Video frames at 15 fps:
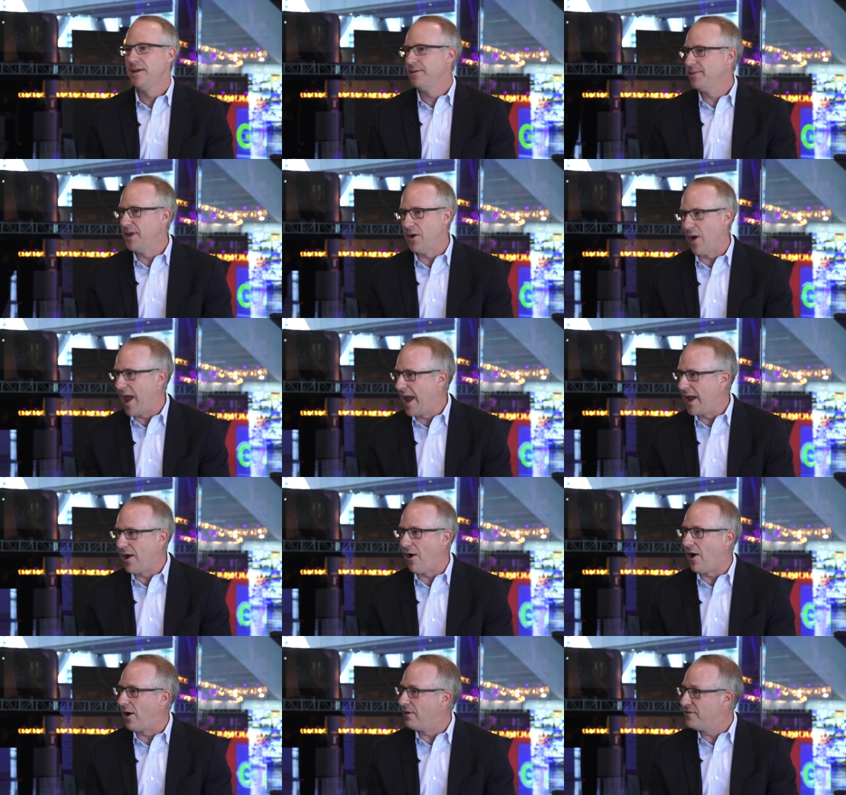
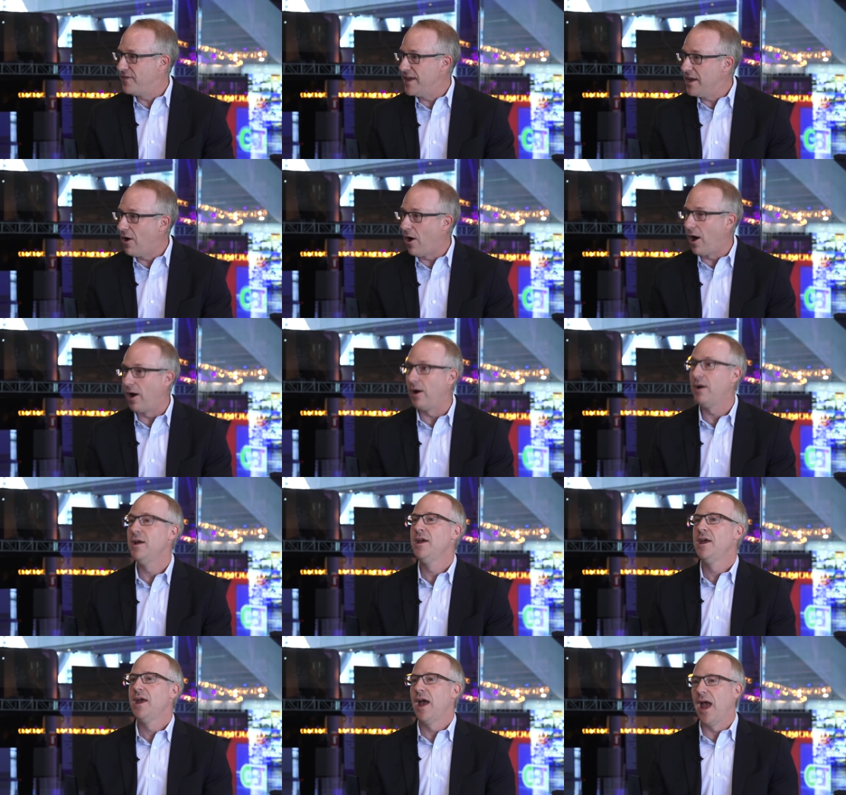AR, VR,
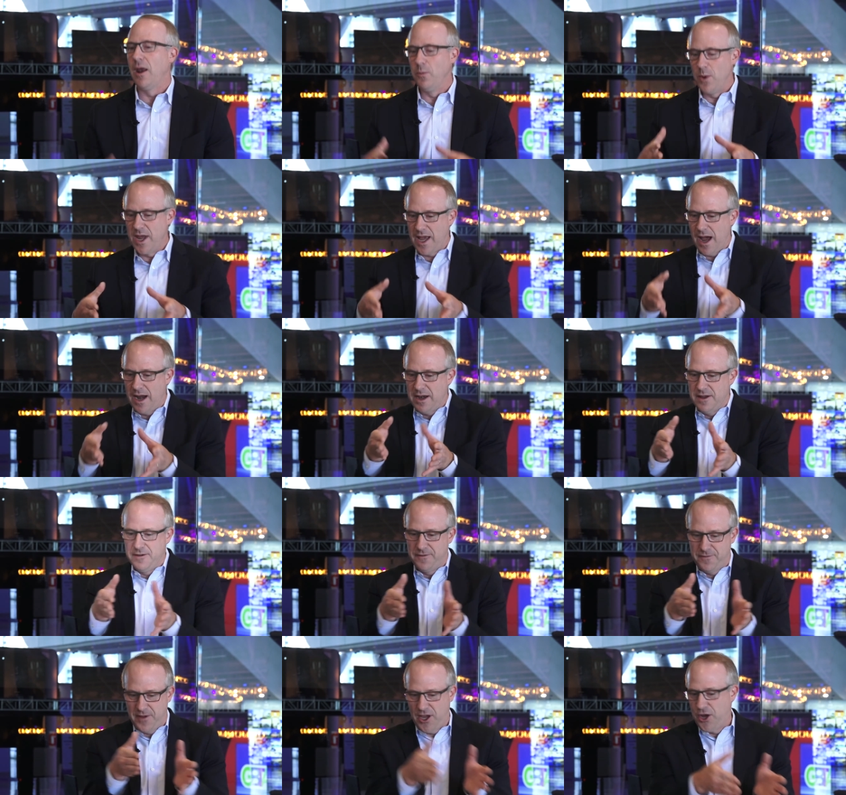and we kind of
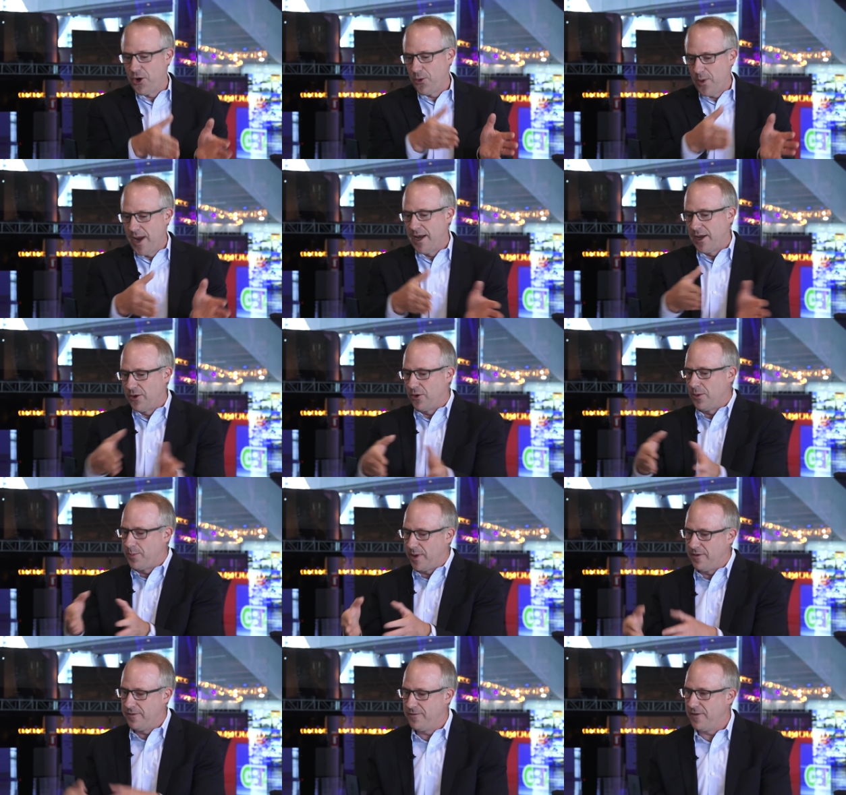curate a group
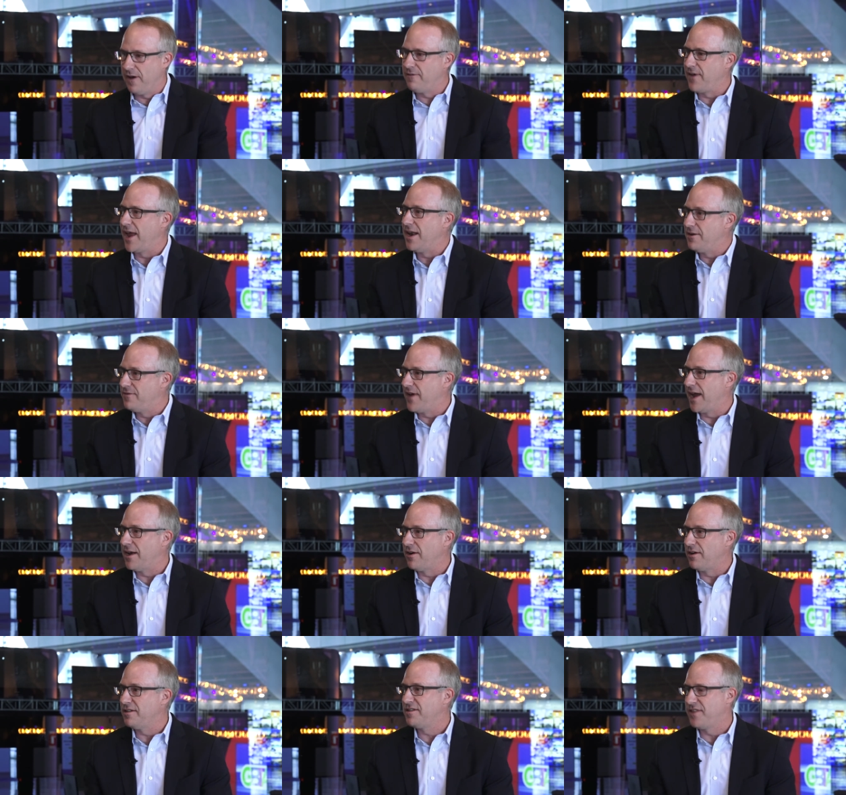of
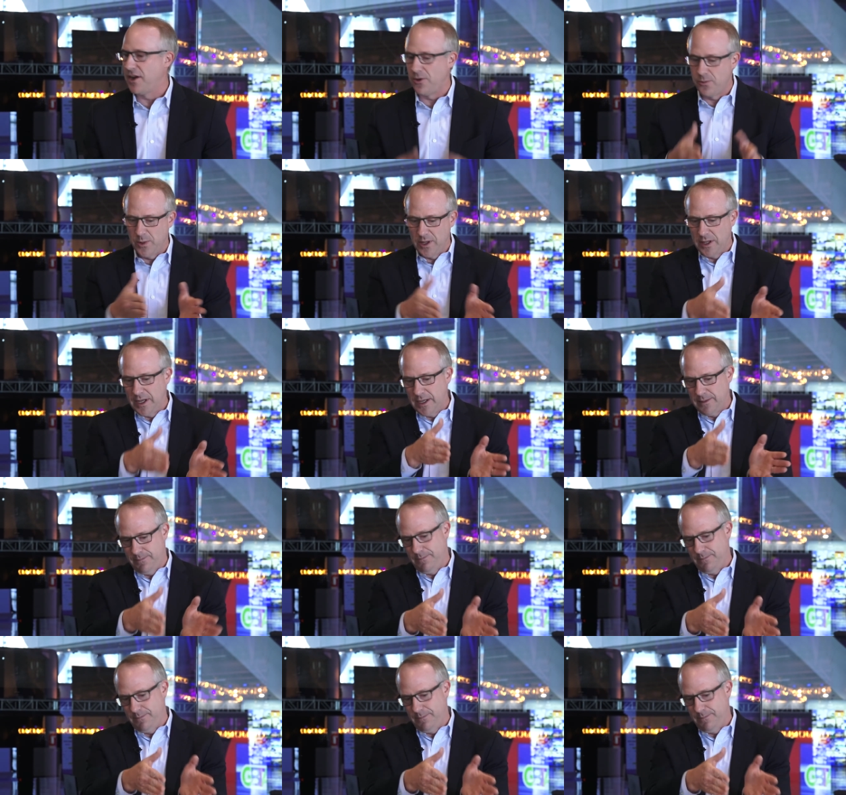innovators that are really